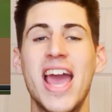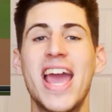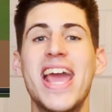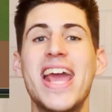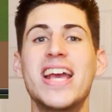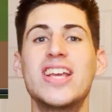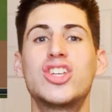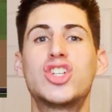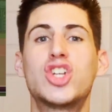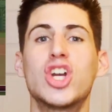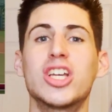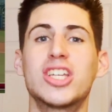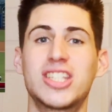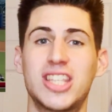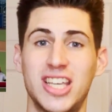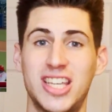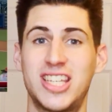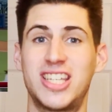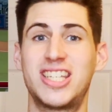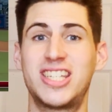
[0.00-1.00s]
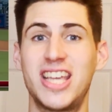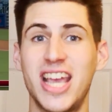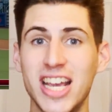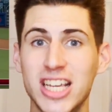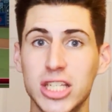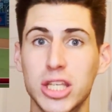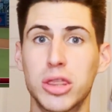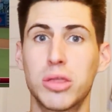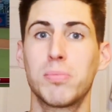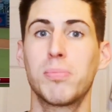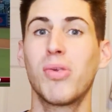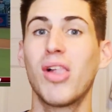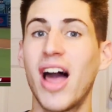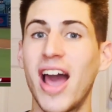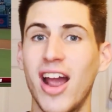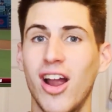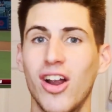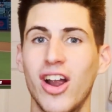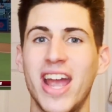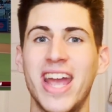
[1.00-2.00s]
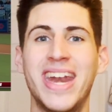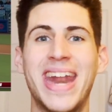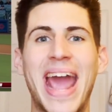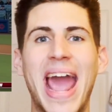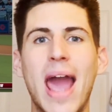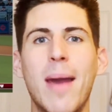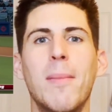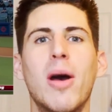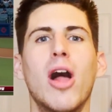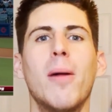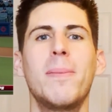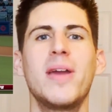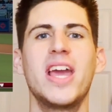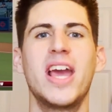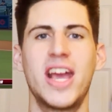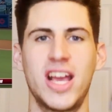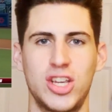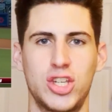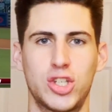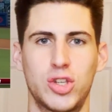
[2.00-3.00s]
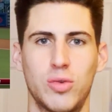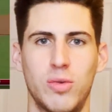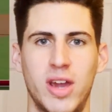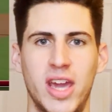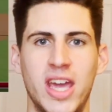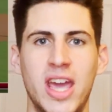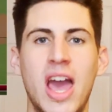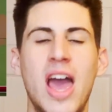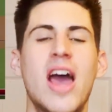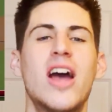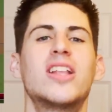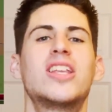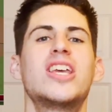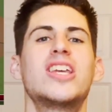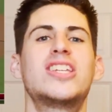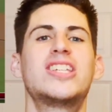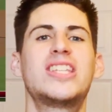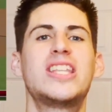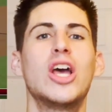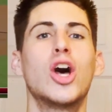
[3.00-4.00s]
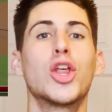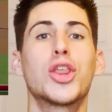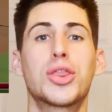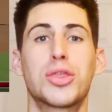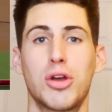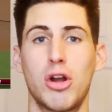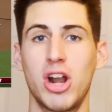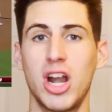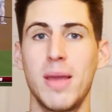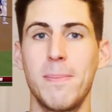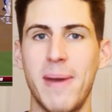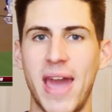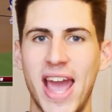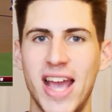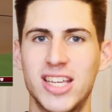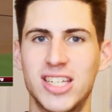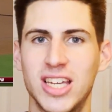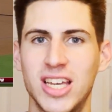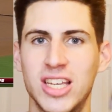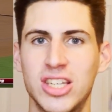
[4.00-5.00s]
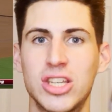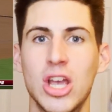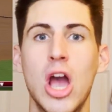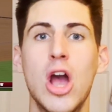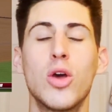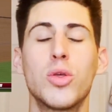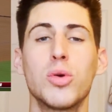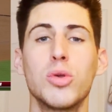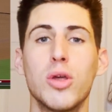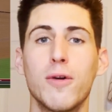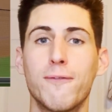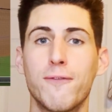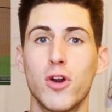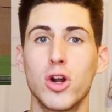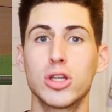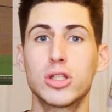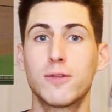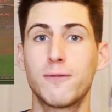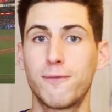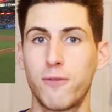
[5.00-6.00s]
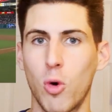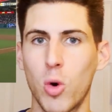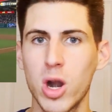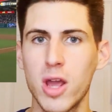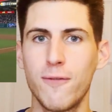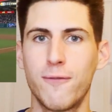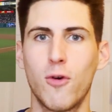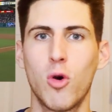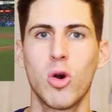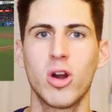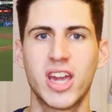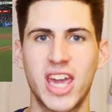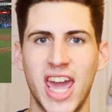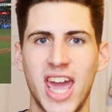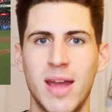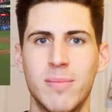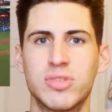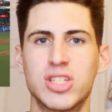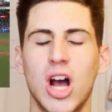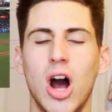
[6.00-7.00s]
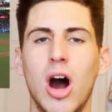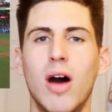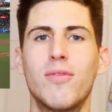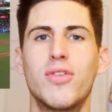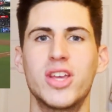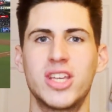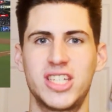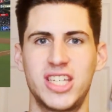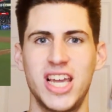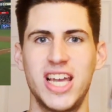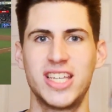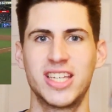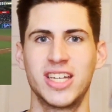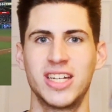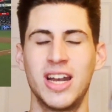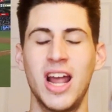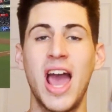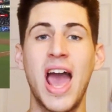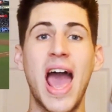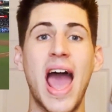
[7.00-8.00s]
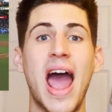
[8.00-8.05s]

He is just the 6th player in MLB history to steal 30 bases through the first 44 games of the season,